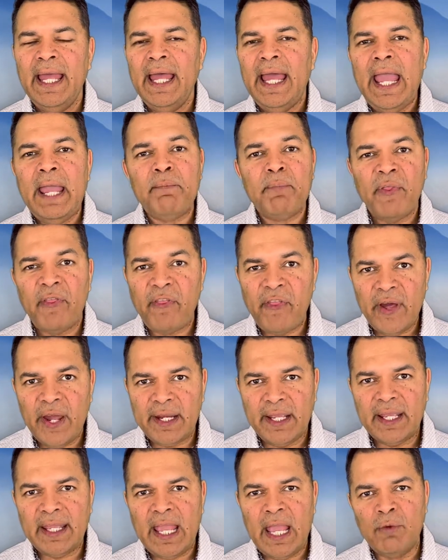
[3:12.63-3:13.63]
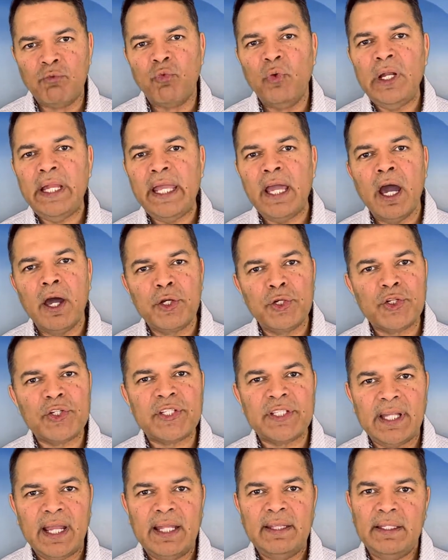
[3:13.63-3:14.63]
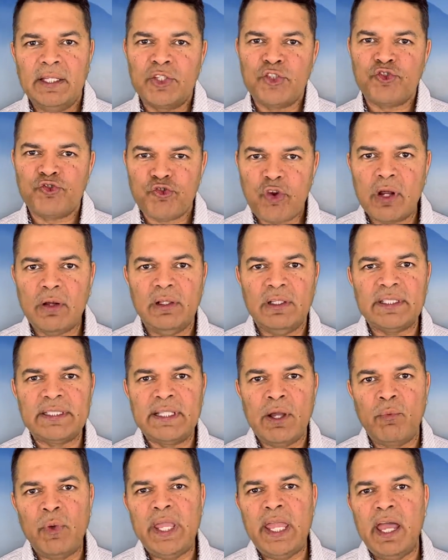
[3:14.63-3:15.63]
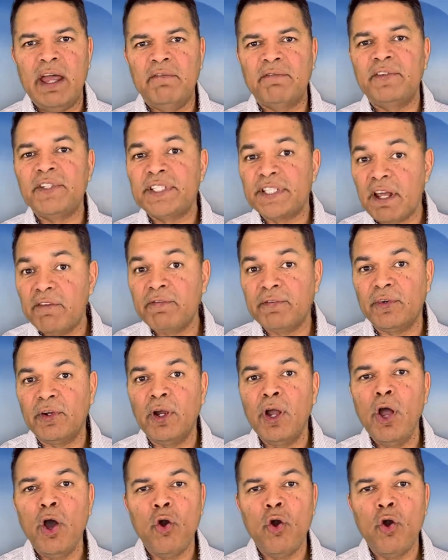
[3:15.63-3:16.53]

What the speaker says: empathetic, and really understand the struggles that we have suffered